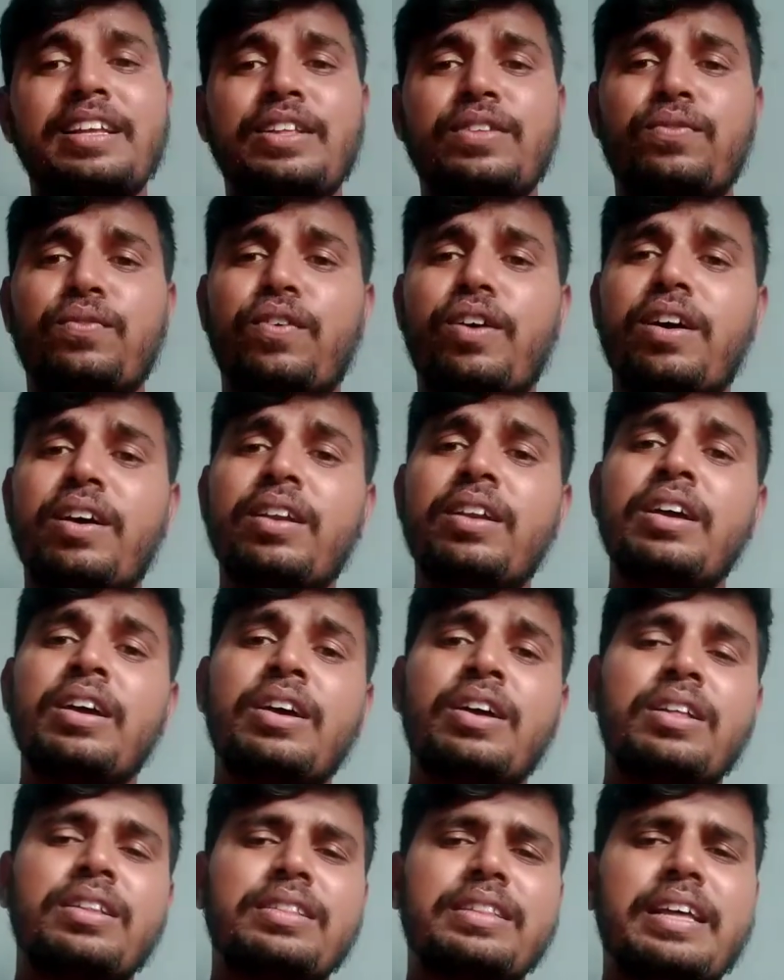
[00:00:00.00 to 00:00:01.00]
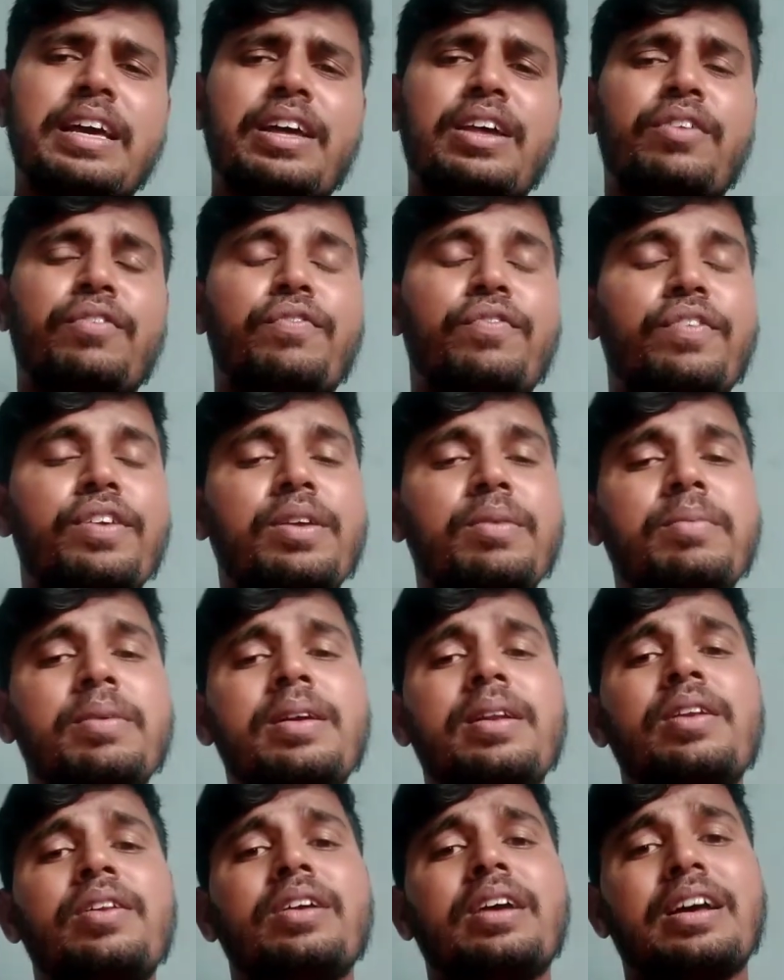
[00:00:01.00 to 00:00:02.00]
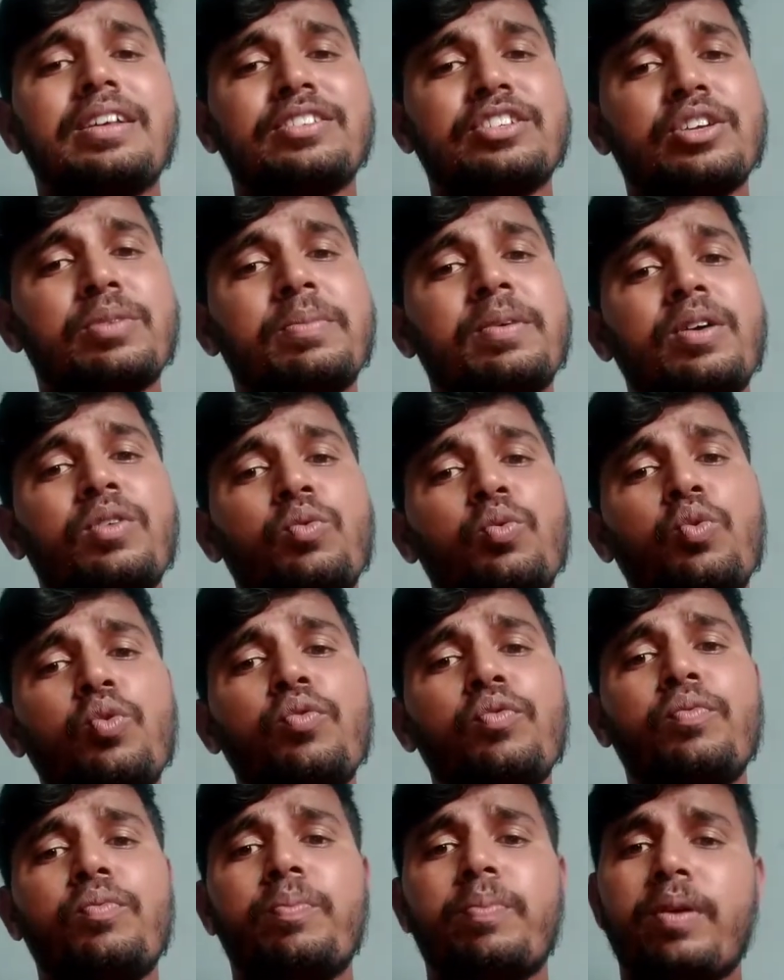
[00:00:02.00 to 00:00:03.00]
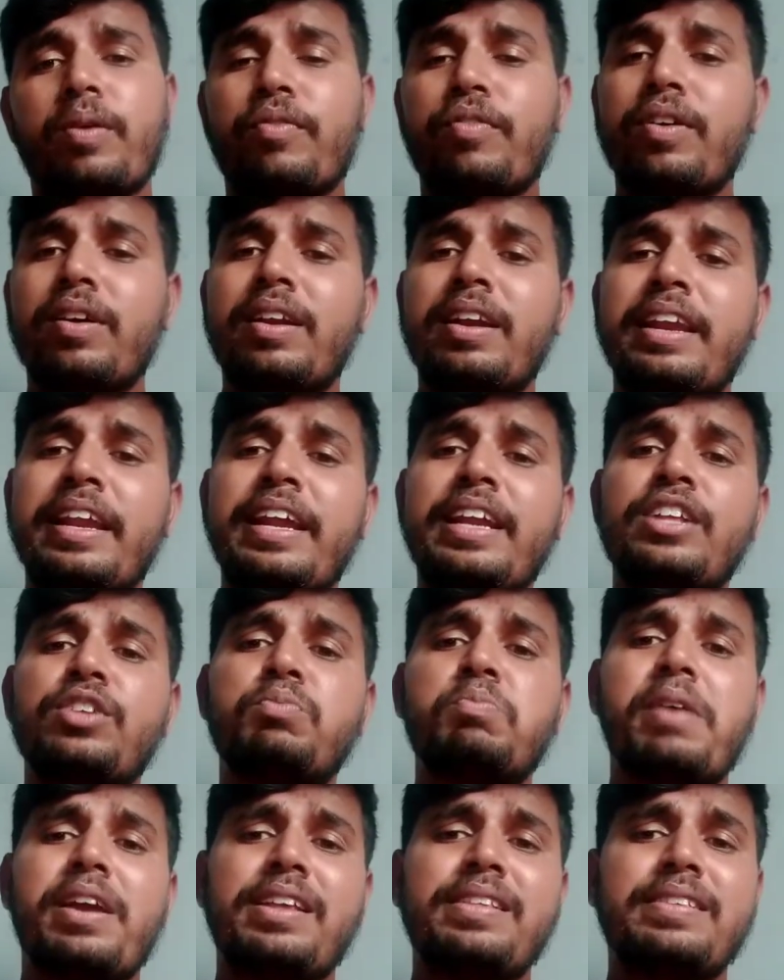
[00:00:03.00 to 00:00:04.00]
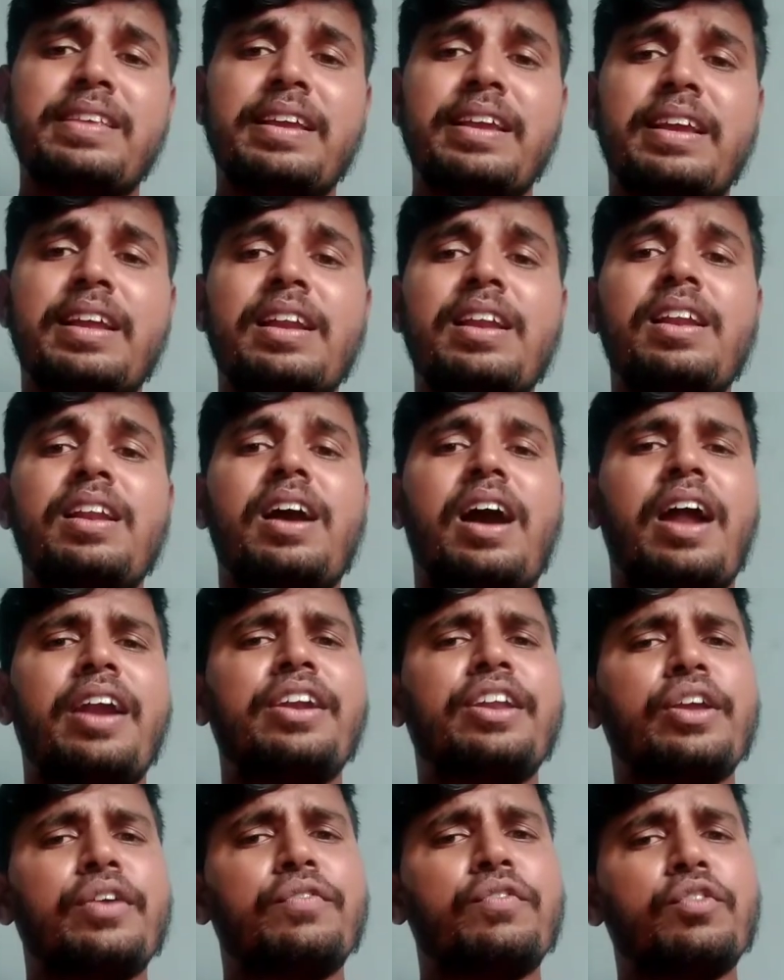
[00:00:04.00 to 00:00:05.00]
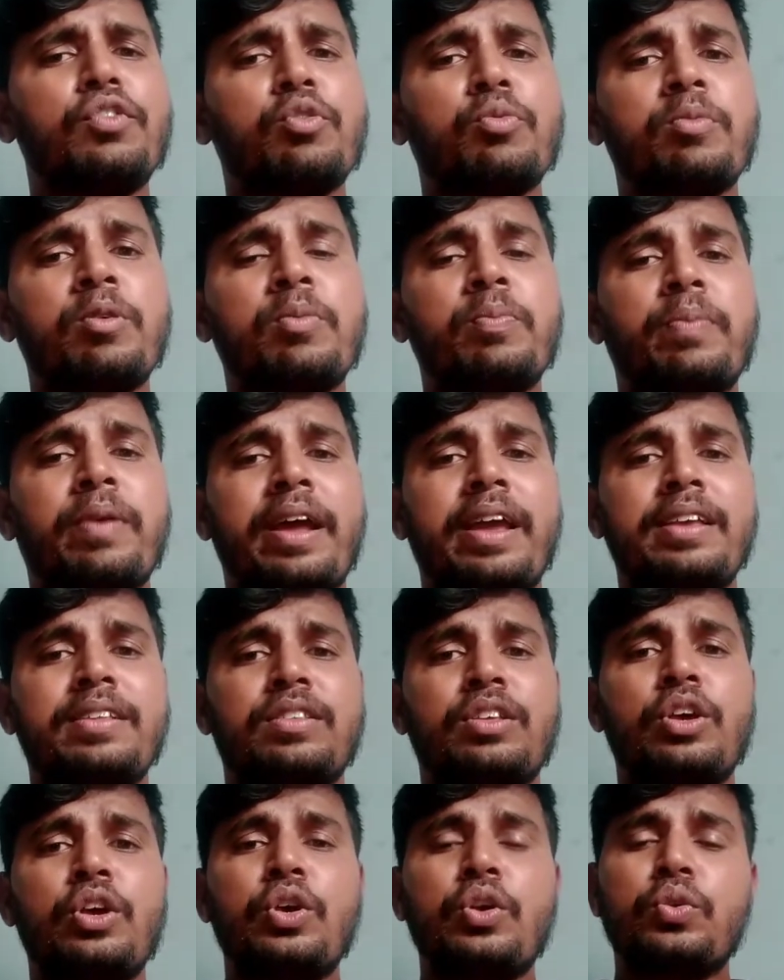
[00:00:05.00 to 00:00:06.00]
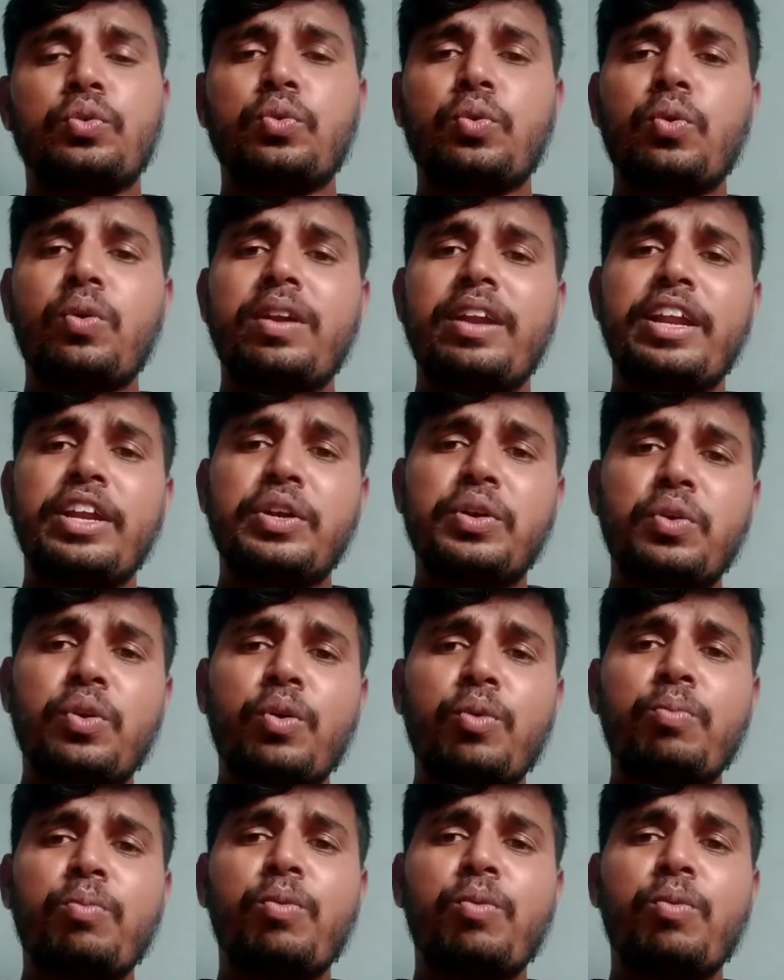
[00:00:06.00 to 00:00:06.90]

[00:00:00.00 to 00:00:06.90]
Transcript: is for their female customer who prefer ladies bicycle at affordable price. So let's know